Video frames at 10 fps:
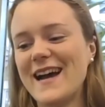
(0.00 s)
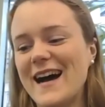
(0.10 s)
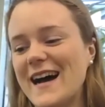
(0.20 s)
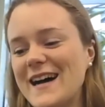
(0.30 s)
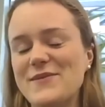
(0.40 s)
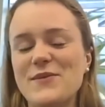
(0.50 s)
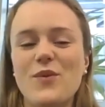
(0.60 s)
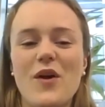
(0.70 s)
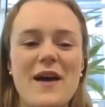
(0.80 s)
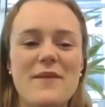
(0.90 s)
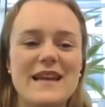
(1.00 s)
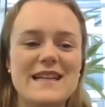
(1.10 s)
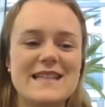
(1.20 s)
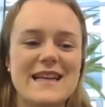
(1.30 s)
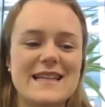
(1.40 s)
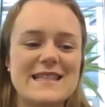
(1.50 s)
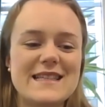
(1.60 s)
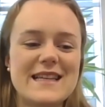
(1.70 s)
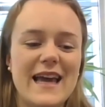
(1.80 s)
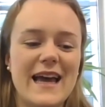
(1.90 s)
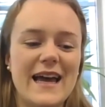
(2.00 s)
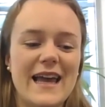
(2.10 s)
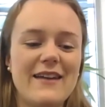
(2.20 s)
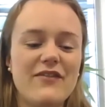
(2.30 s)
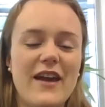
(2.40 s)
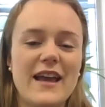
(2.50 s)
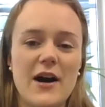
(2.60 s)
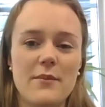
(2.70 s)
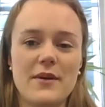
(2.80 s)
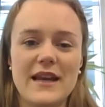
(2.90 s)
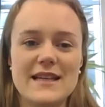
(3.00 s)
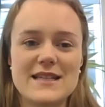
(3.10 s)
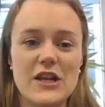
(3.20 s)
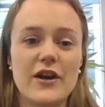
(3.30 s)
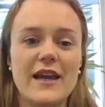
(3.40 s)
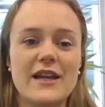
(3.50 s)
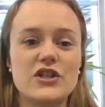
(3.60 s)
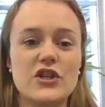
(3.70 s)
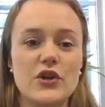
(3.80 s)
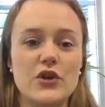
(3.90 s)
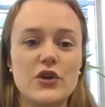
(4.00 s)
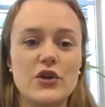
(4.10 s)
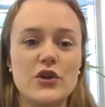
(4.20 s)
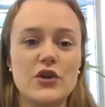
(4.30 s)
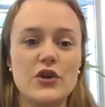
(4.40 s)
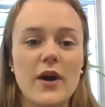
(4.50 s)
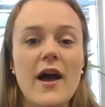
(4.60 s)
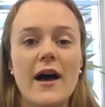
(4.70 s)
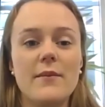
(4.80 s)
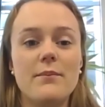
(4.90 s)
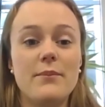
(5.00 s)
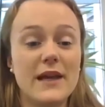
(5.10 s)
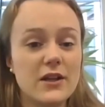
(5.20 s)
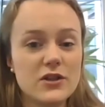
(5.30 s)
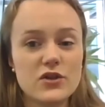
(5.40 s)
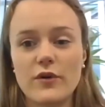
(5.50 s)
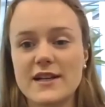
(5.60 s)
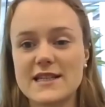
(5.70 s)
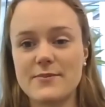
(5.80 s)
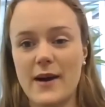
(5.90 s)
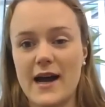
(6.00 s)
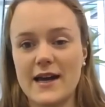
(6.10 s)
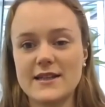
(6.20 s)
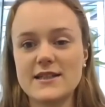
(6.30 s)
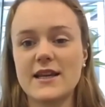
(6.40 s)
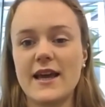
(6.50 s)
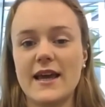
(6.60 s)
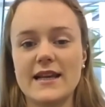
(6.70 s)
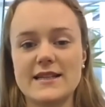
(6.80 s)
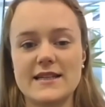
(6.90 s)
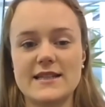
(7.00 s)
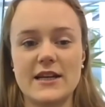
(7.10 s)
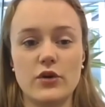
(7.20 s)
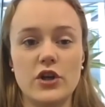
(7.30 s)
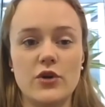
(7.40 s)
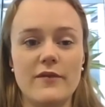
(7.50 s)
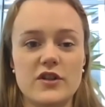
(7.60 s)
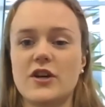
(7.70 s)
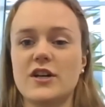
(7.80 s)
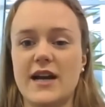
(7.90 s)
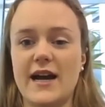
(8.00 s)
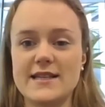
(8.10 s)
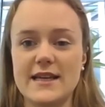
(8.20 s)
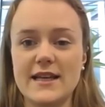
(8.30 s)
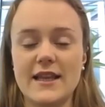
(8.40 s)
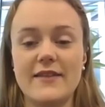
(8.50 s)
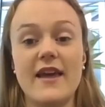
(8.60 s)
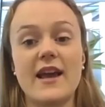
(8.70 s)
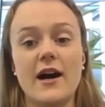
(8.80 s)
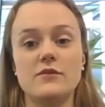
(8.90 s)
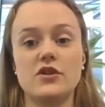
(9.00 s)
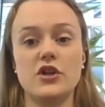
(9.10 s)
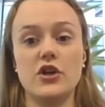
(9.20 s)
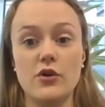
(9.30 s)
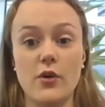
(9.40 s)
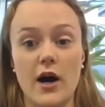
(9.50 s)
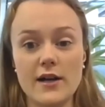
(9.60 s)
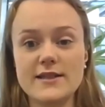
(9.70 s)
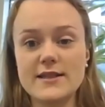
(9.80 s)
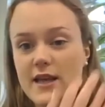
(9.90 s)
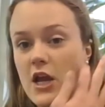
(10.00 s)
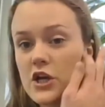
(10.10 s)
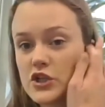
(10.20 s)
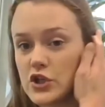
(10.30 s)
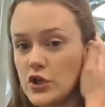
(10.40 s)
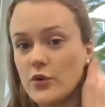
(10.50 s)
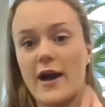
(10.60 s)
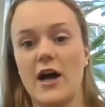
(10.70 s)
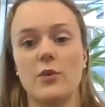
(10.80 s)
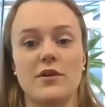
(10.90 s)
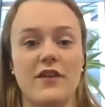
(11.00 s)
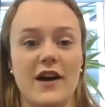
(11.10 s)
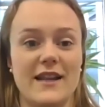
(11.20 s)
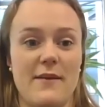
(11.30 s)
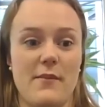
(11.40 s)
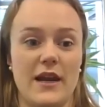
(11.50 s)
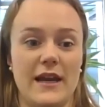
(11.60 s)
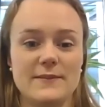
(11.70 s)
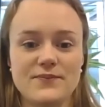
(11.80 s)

Um, what that means is uh, if a company is looking to uh, build or expand an existing or new infrastructure asset, then they come to us to help provide that money.